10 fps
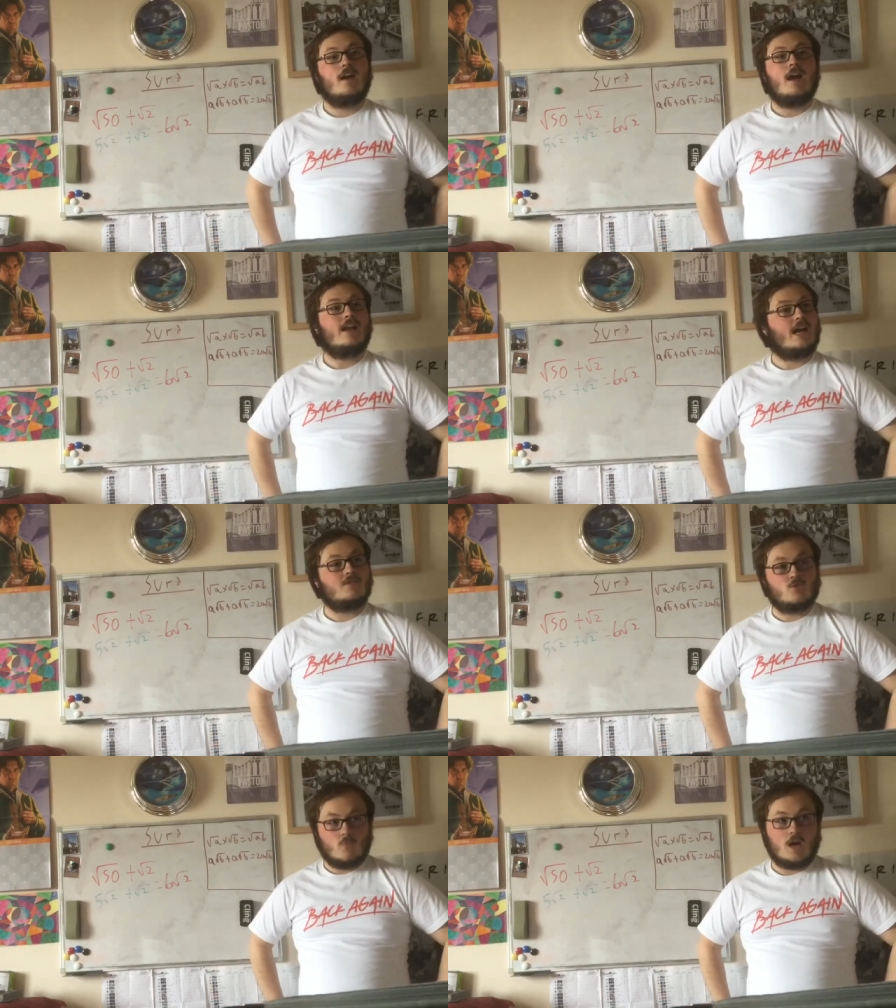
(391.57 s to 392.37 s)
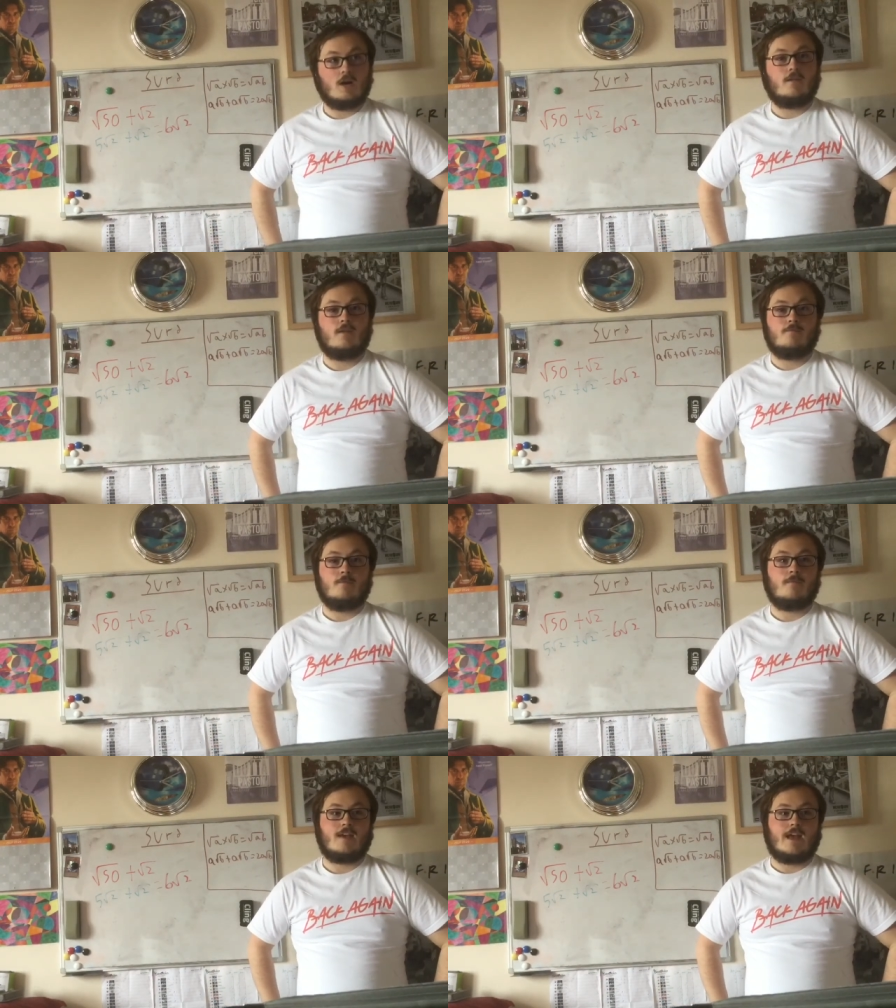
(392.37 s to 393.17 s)
and how to work through it from
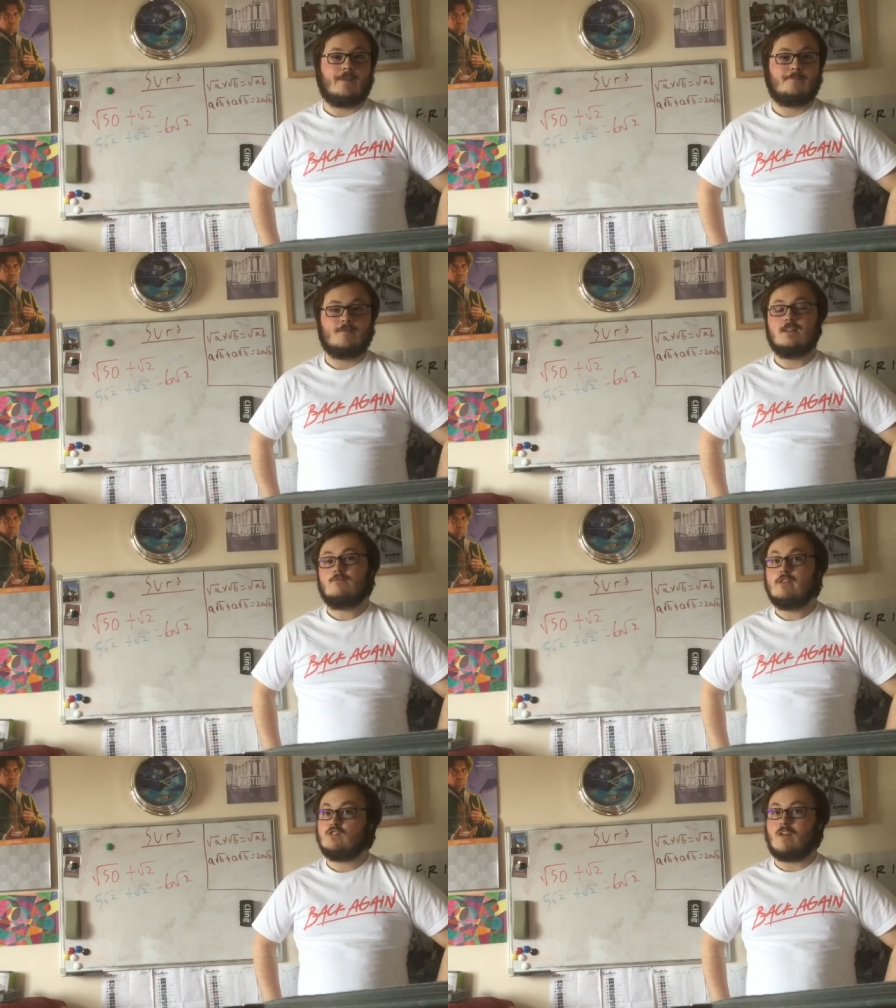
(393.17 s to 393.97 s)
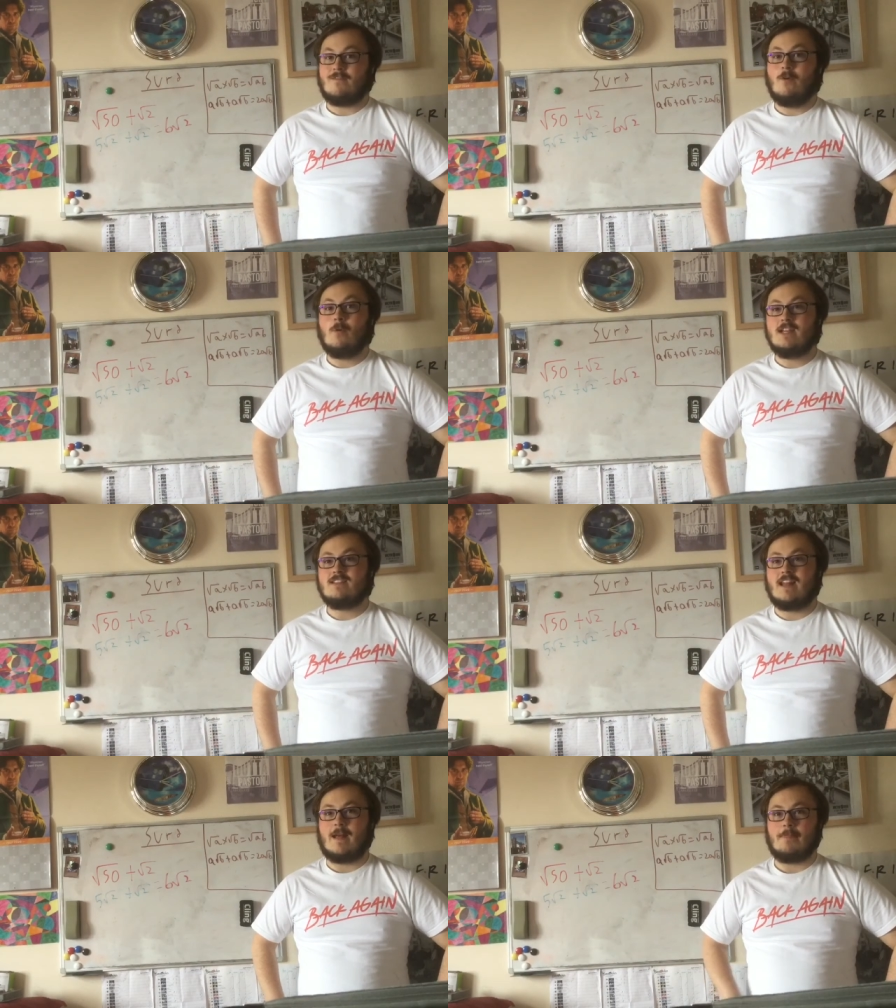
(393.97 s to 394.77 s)
there. It's pretty straightforward, isn't
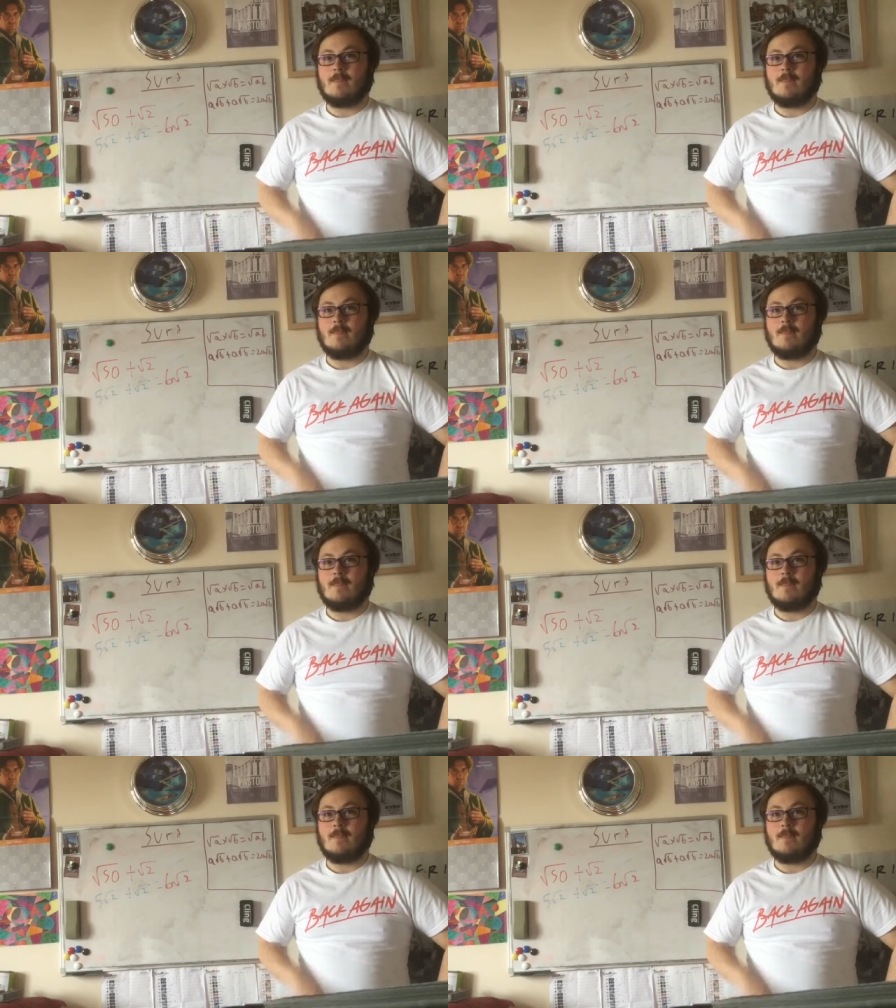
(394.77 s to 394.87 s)
it?